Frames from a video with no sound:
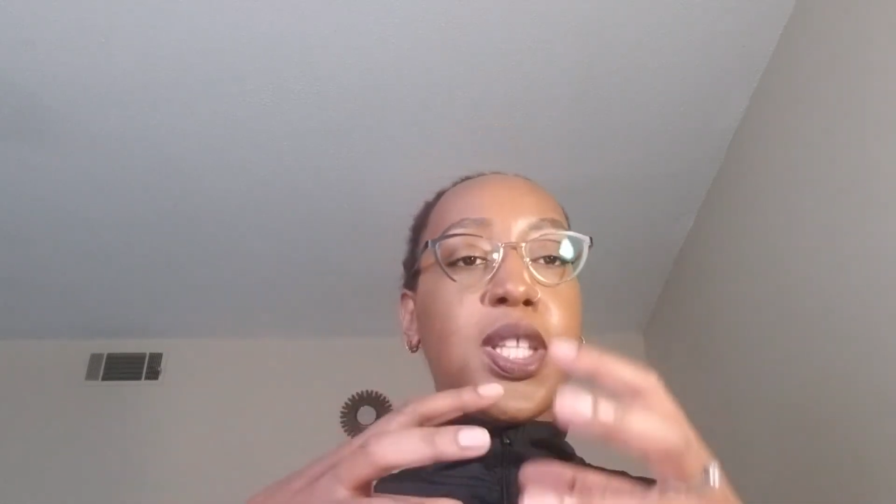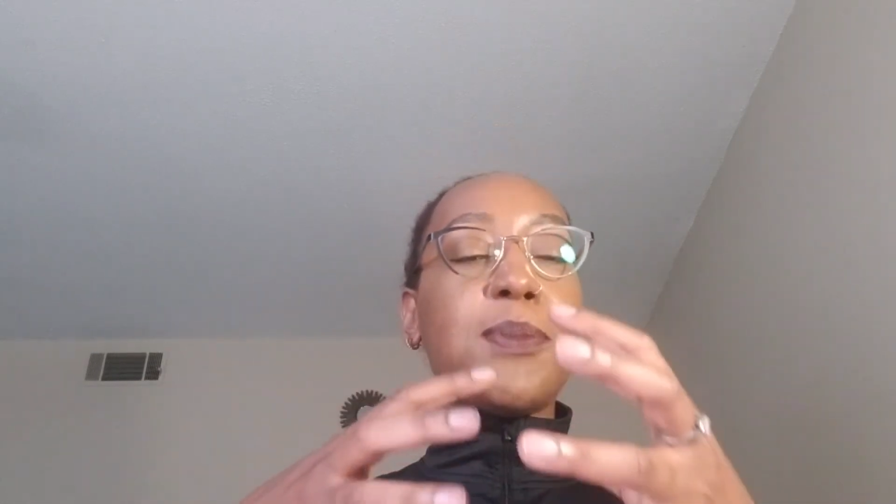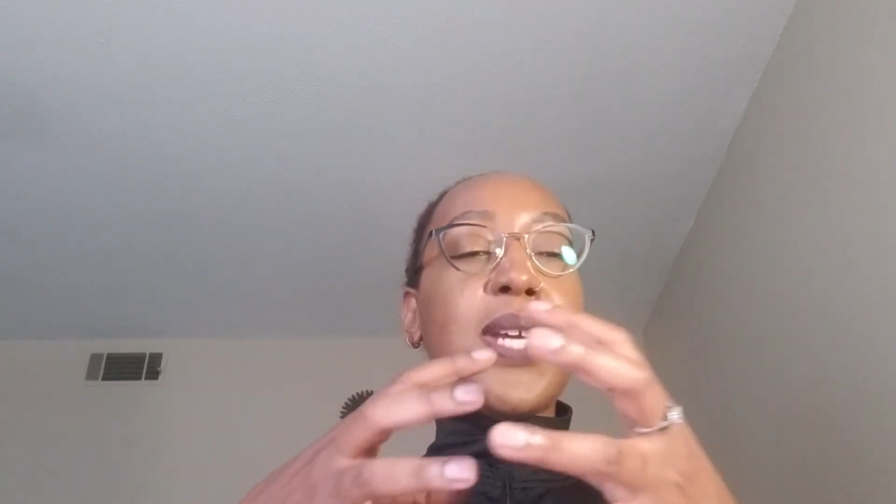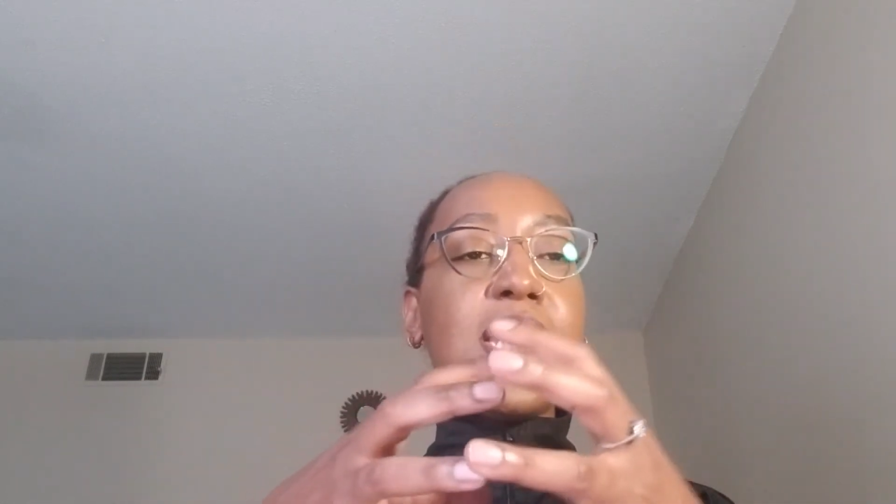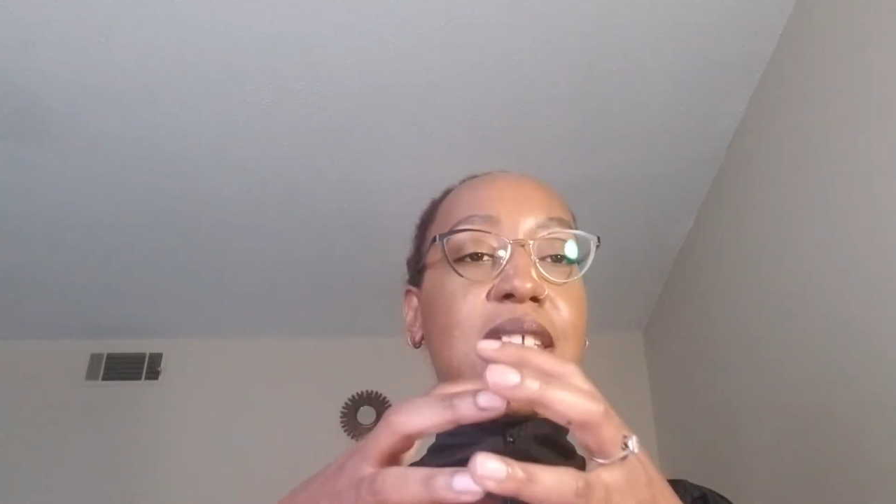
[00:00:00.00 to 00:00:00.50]
the
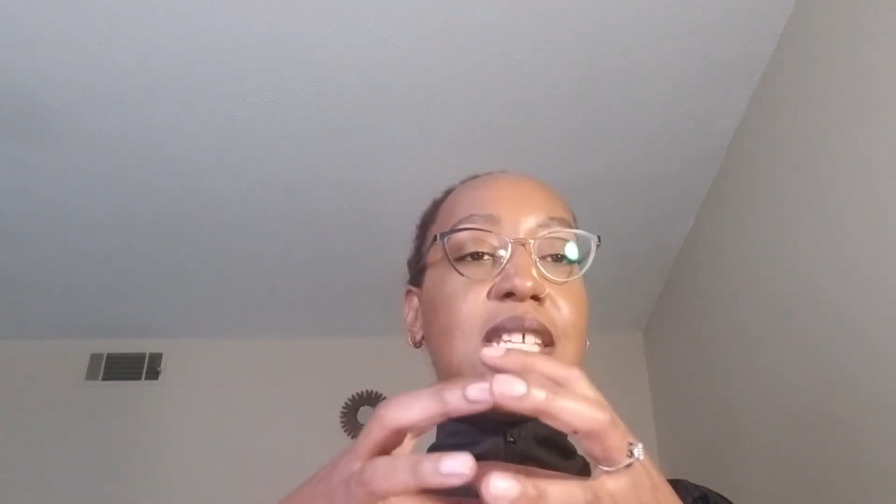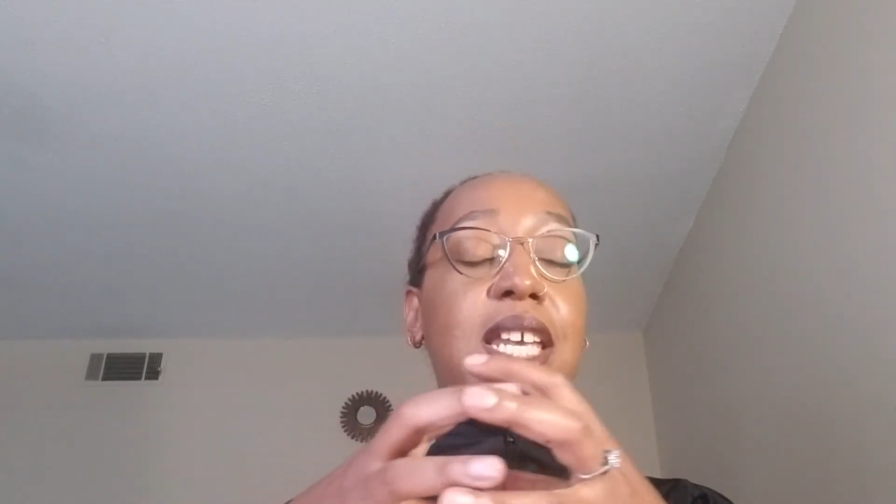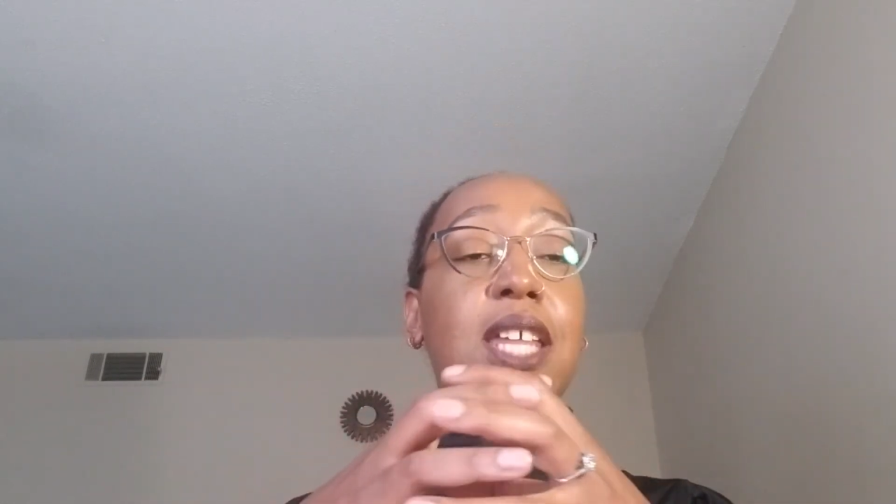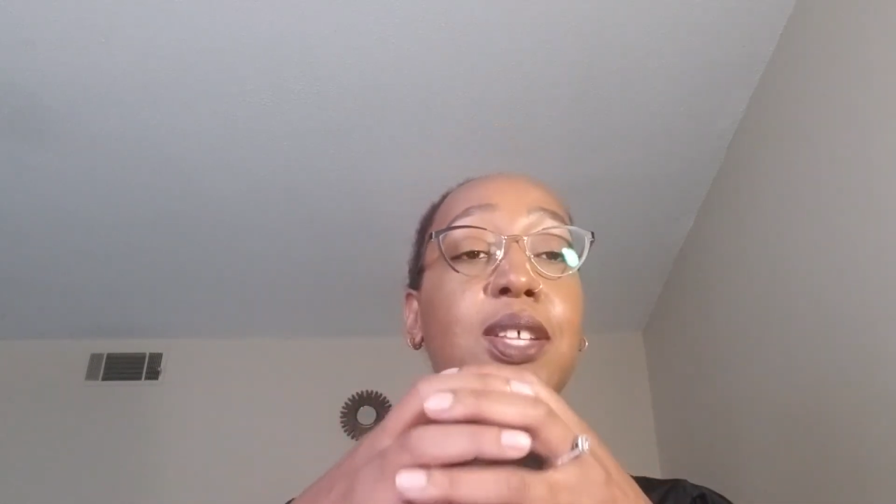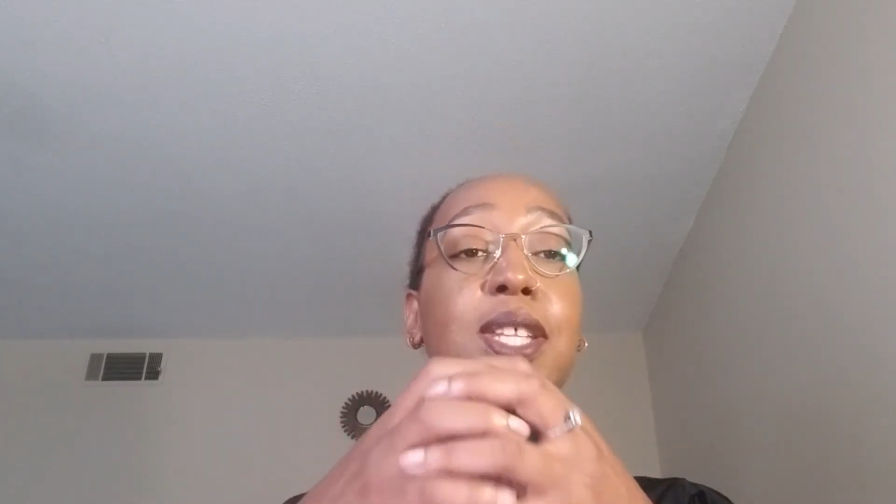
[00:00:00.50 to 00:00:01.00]
pieces
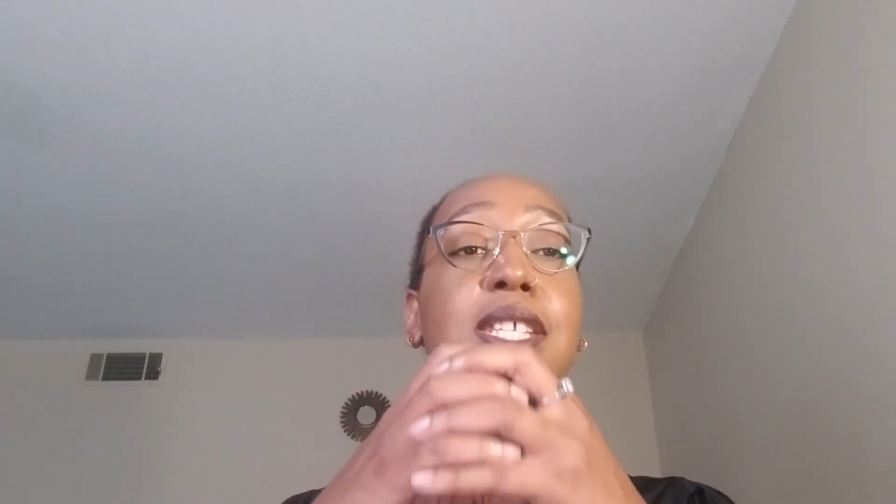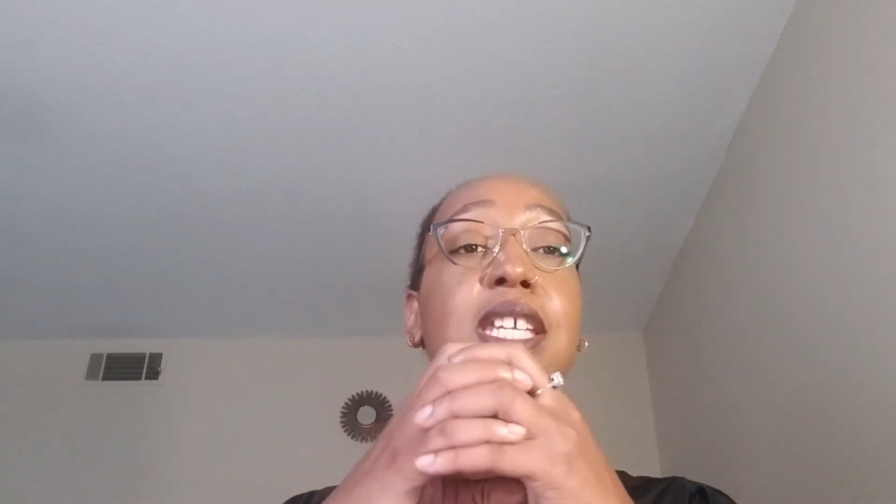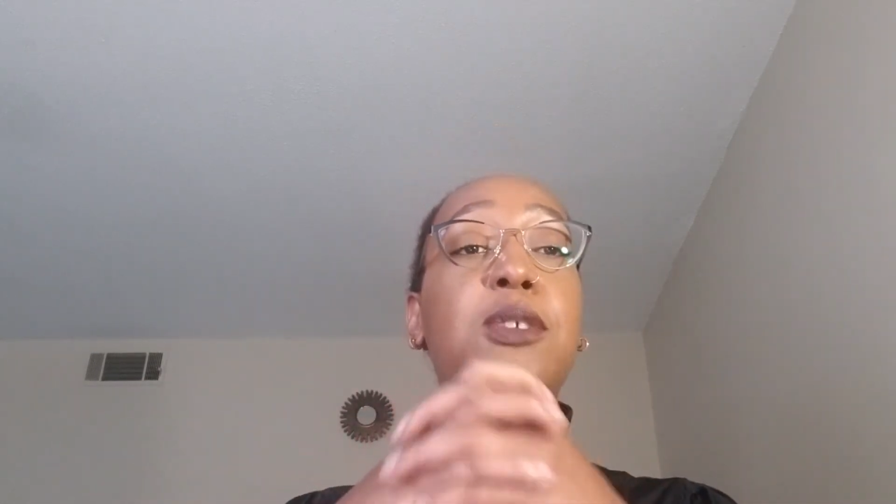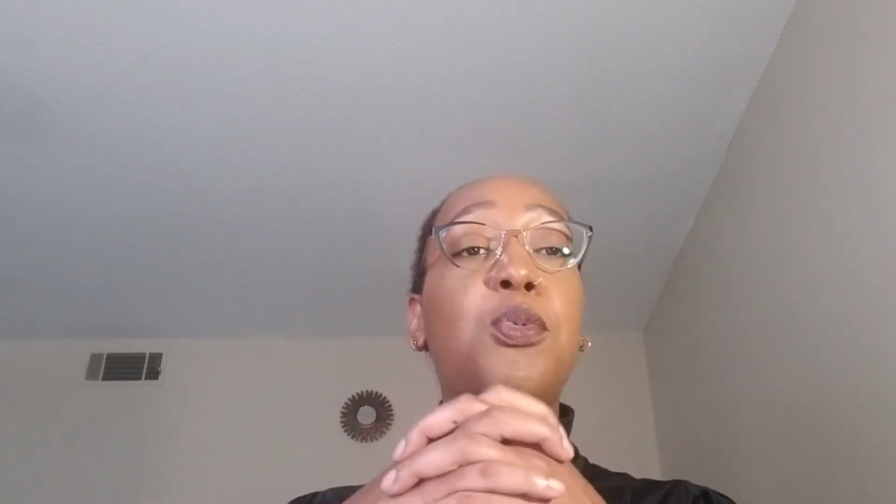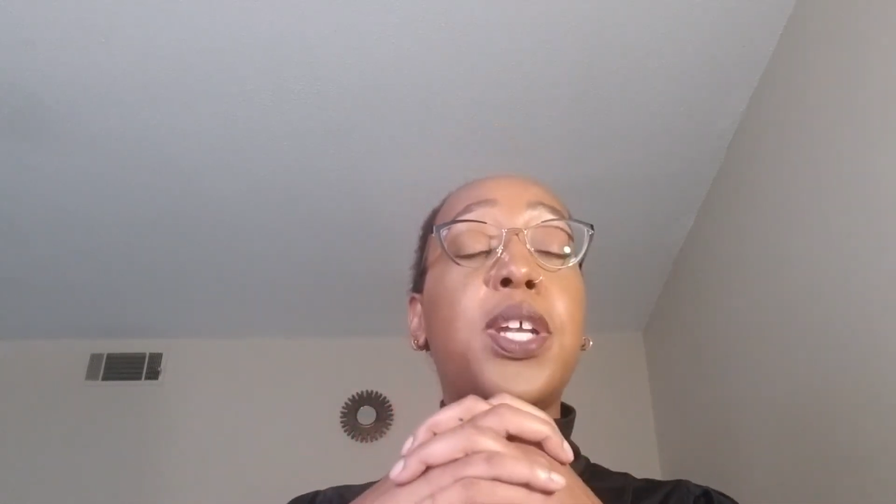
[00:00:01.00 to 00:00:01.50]
together to
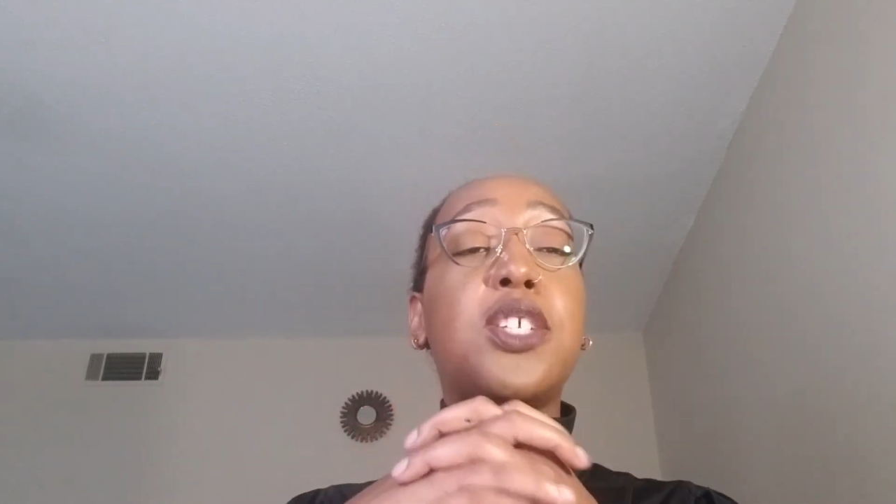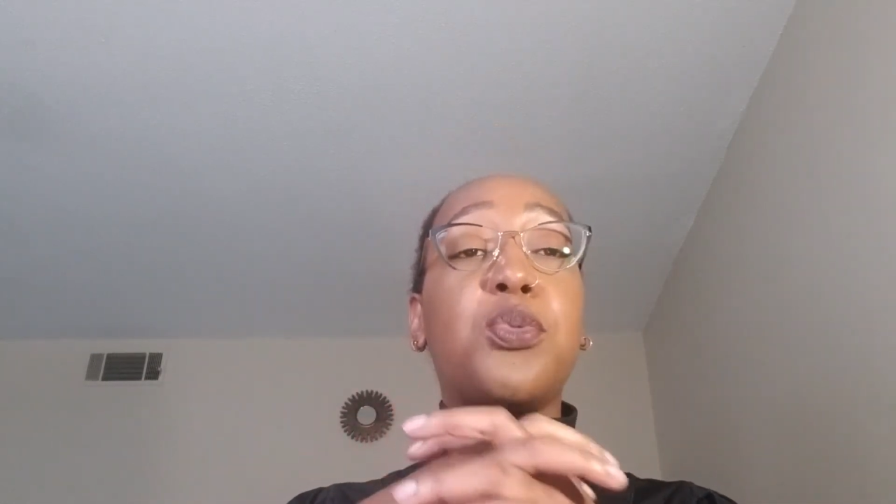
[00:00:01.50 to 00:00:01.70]
see what is